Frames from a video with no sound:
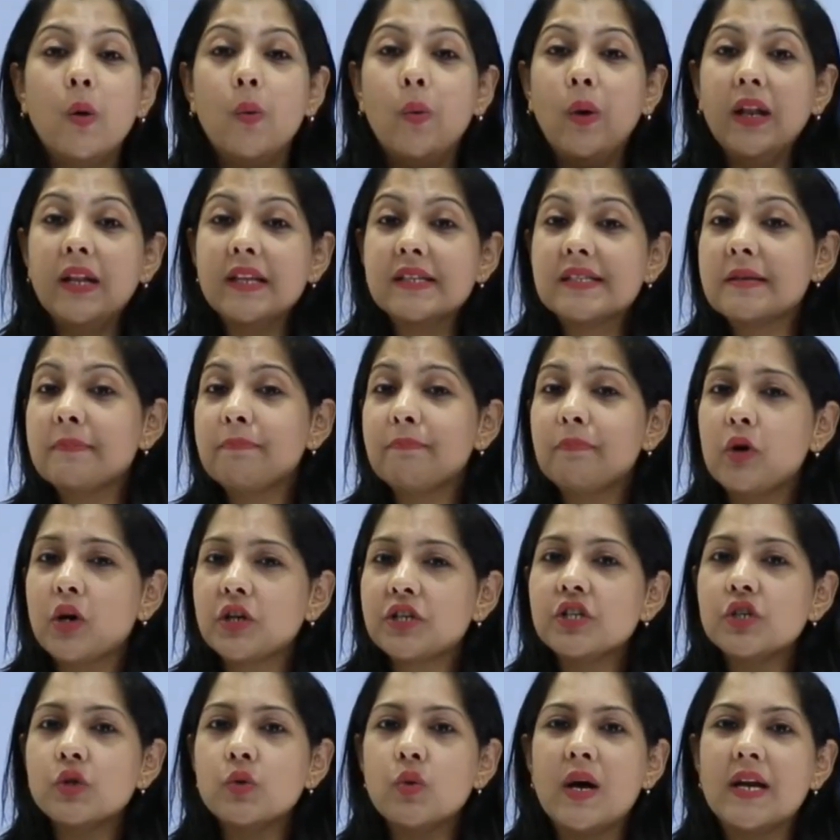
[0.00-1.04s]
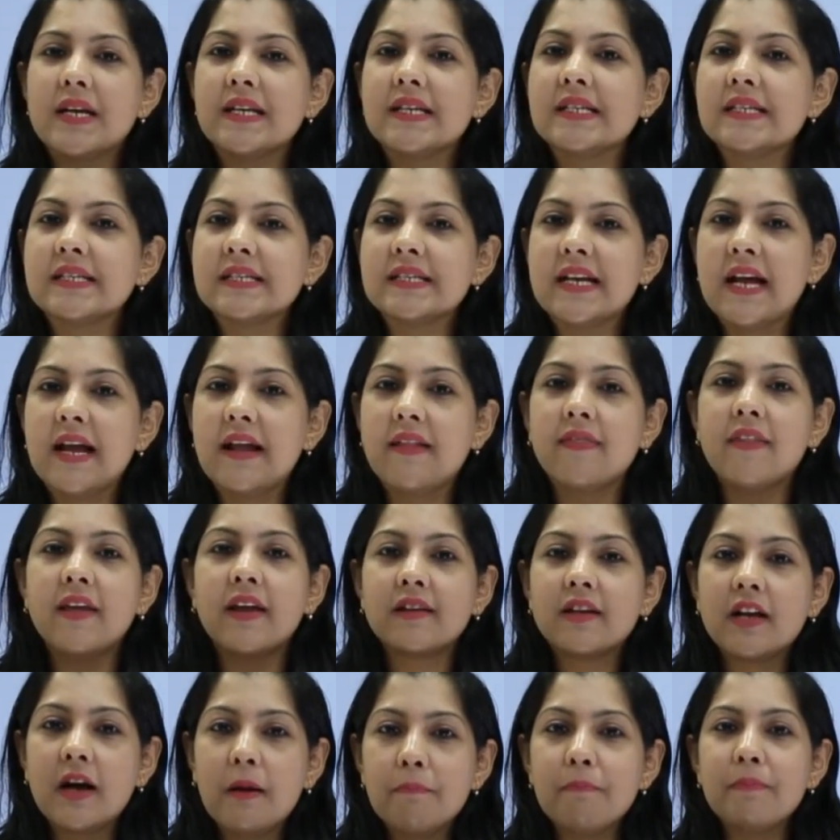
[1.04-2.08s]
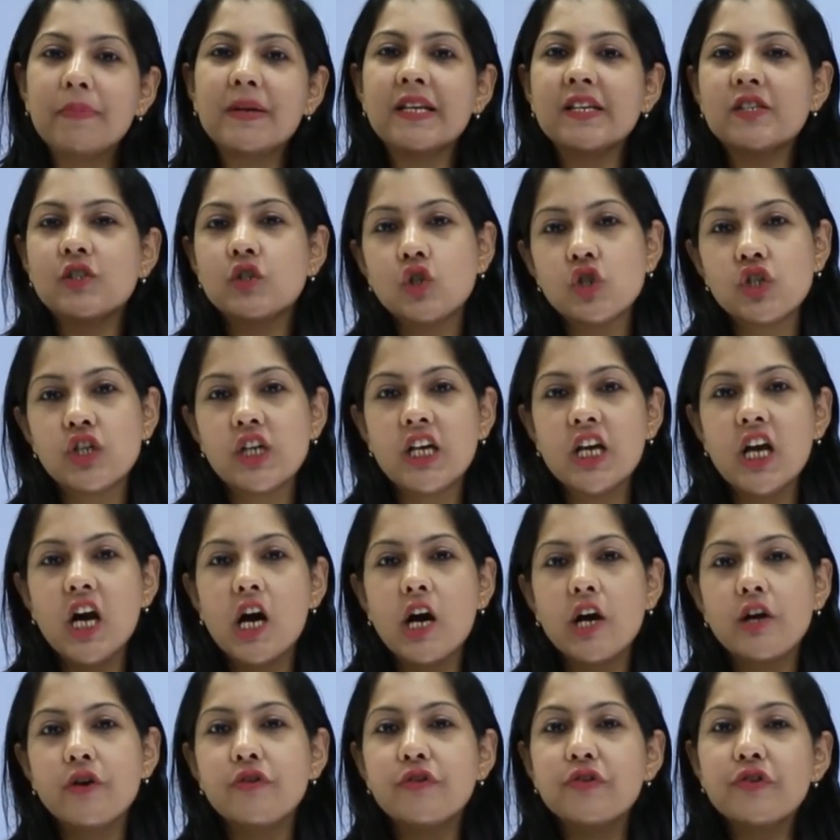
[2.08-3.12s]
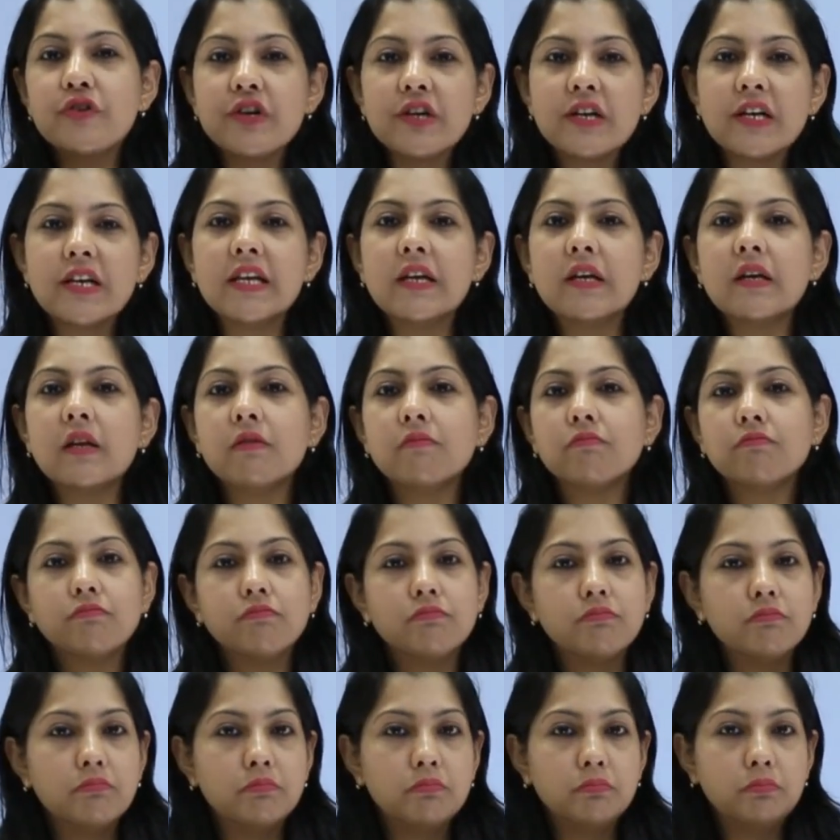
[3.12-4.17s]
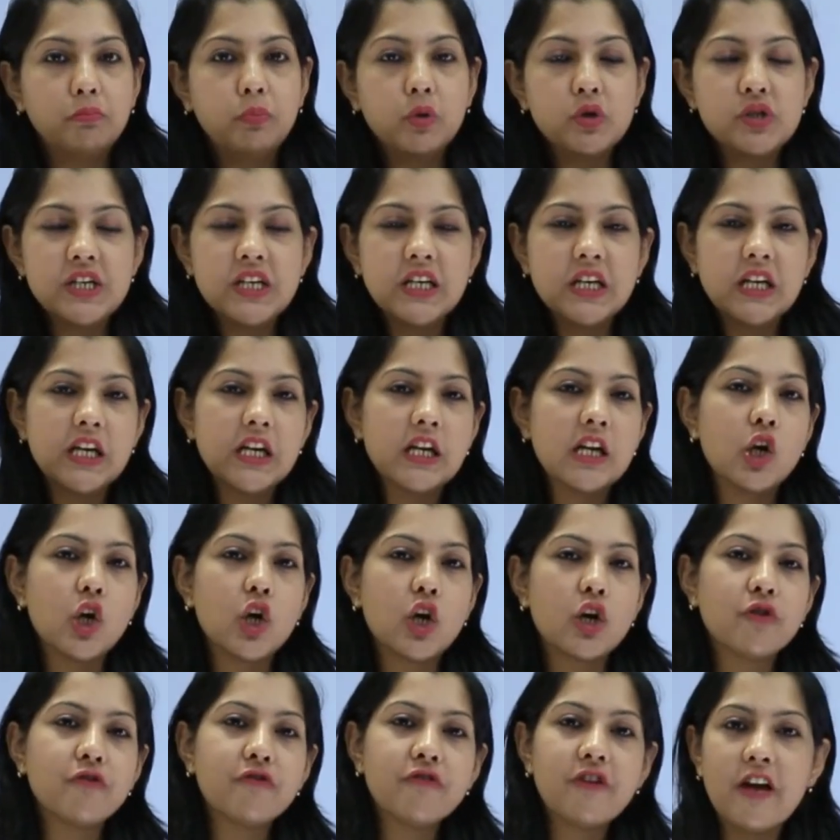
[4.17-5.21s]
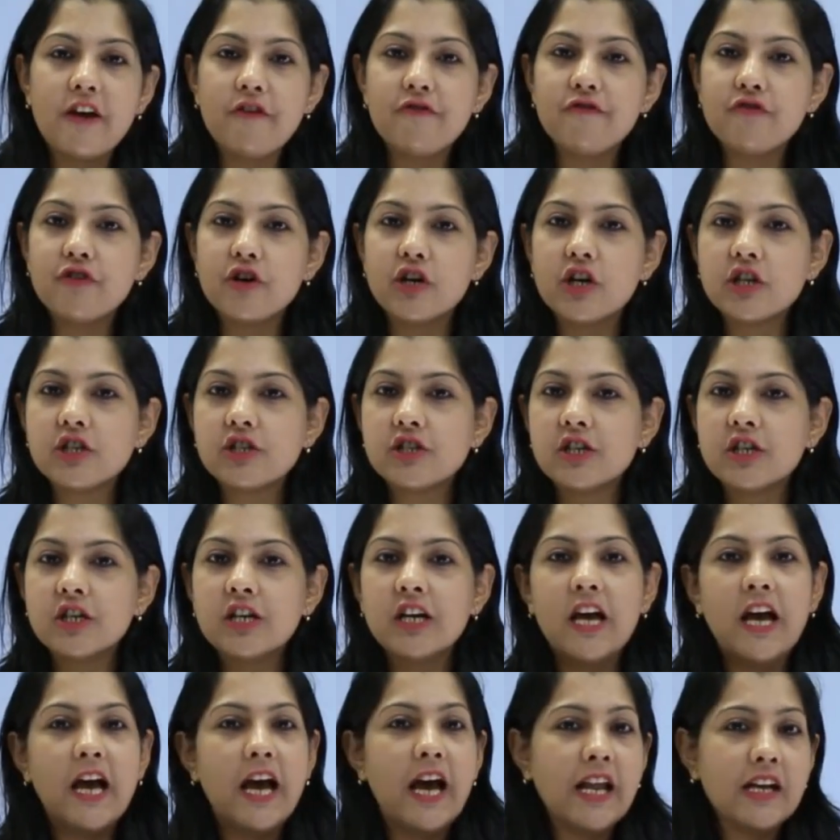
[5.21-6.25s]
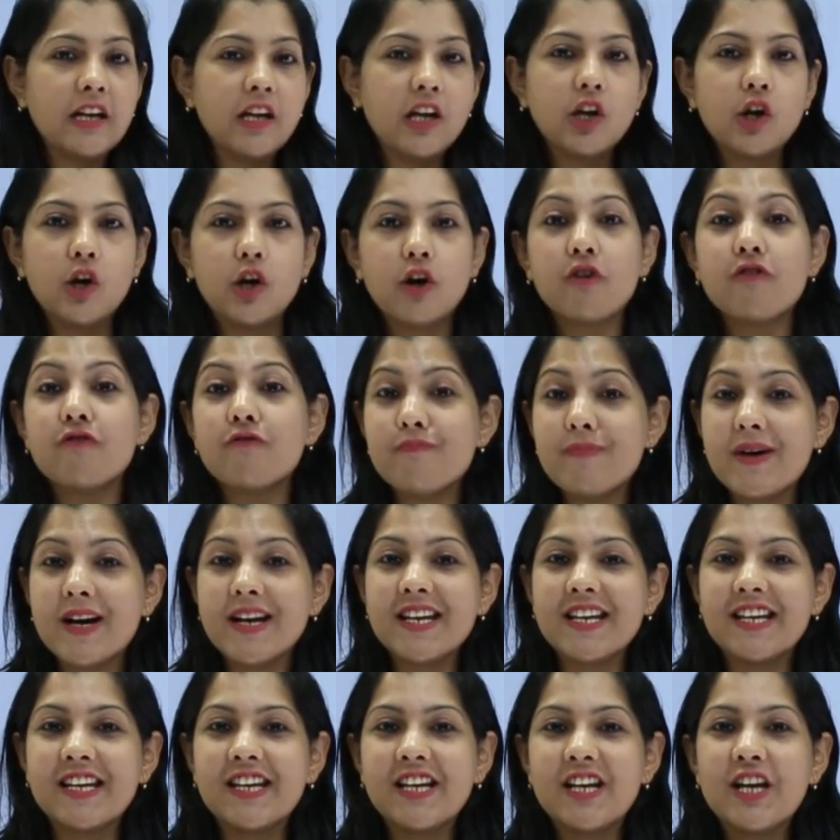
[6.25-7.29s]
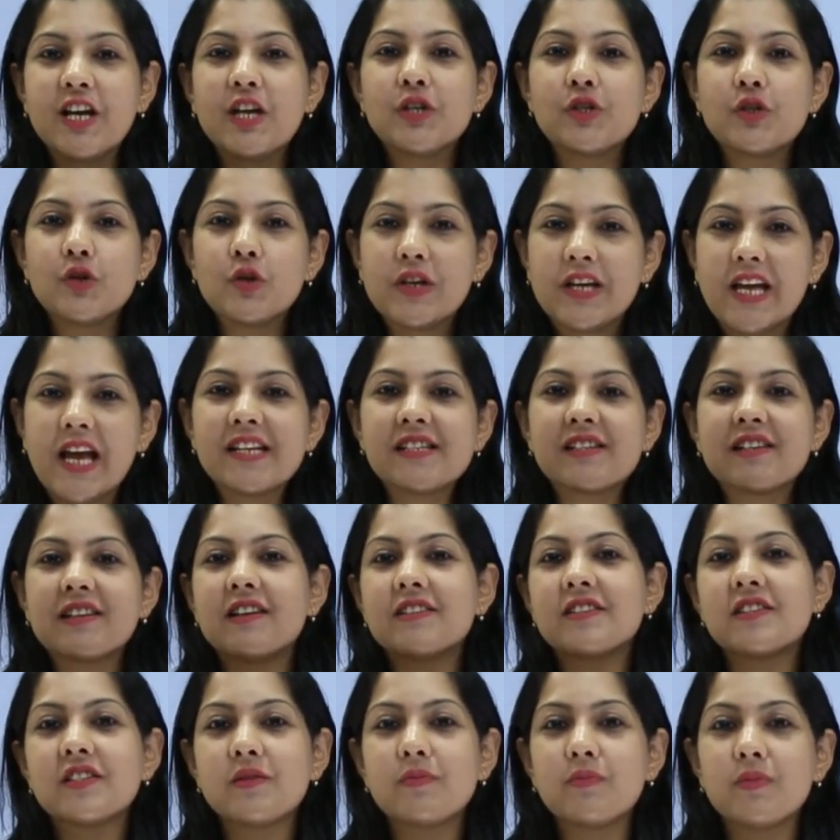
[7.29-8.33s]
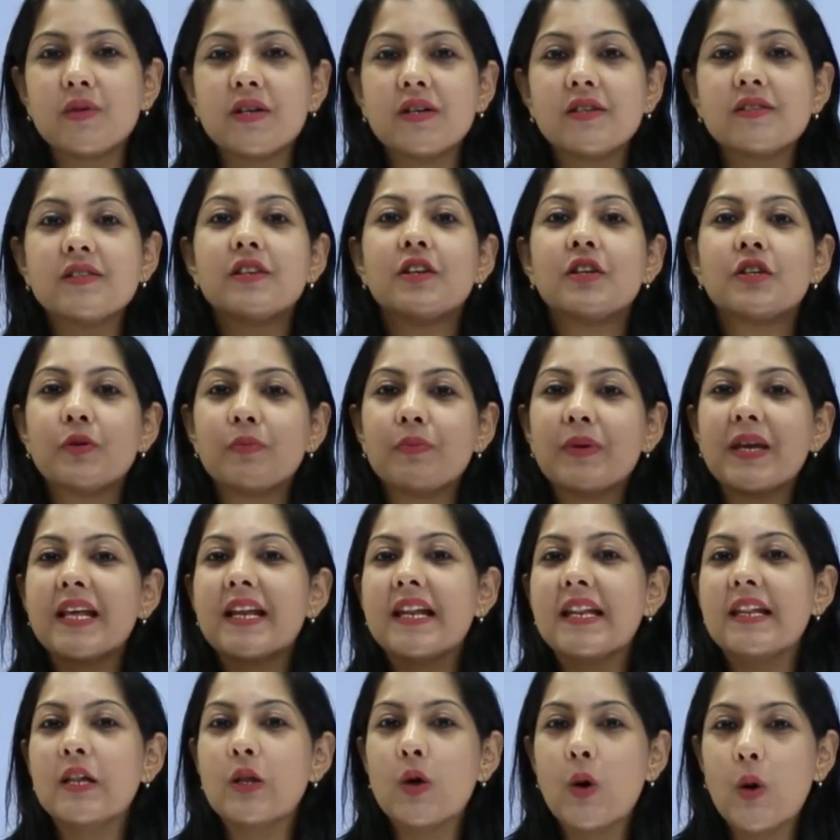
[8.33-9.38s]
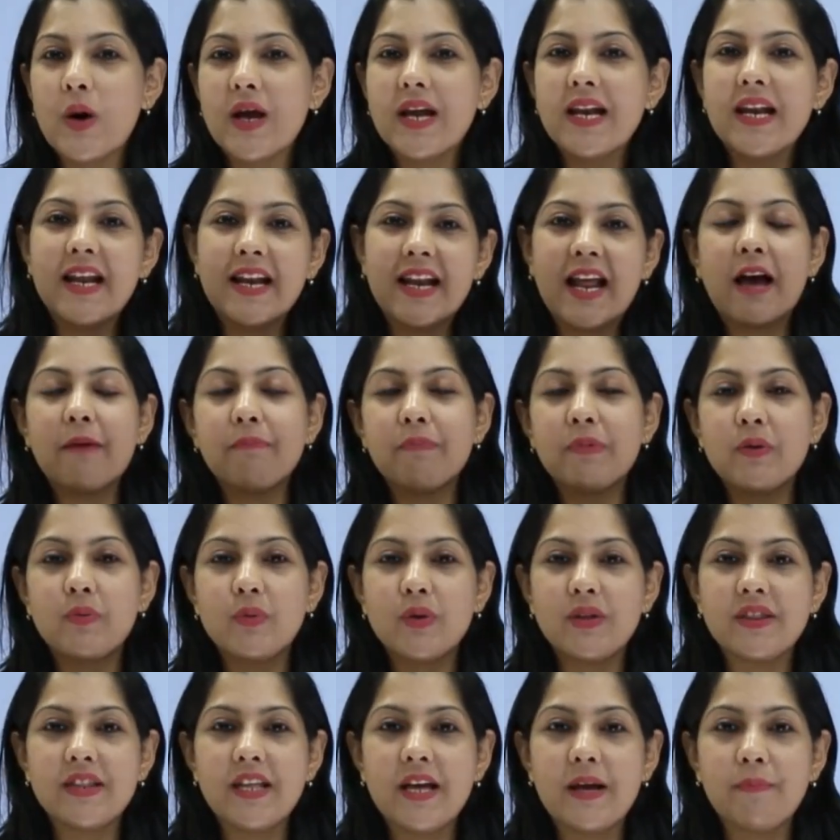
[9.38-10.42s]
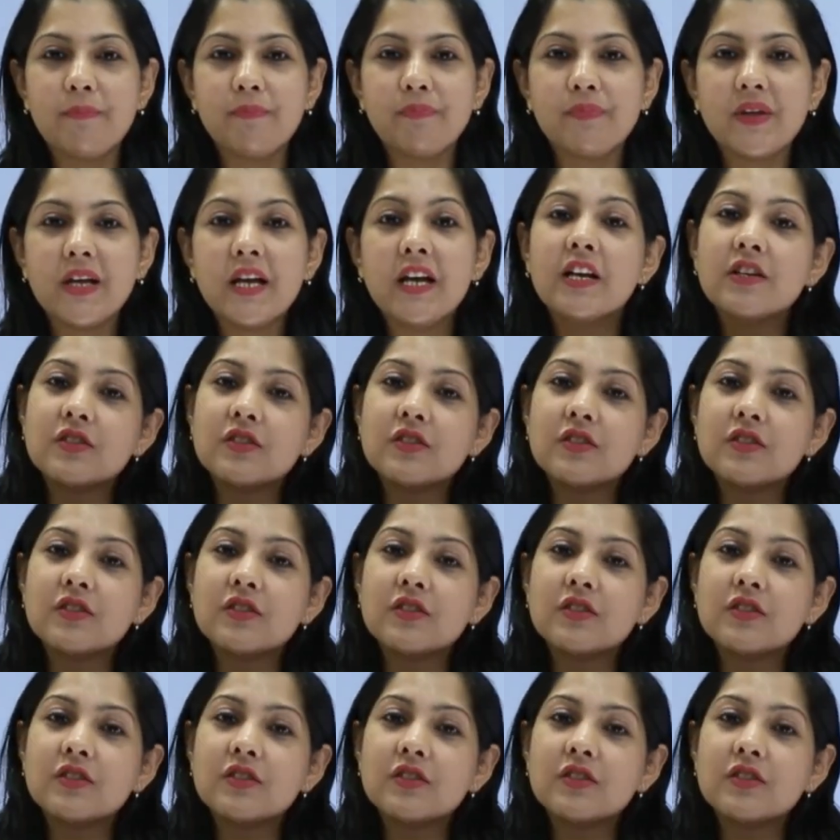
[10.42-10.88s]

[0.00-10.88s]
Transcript: Well, it's important to understand that companies today are really putting in a lot of effort and a lot of money to get customers to be loyal and happy with them.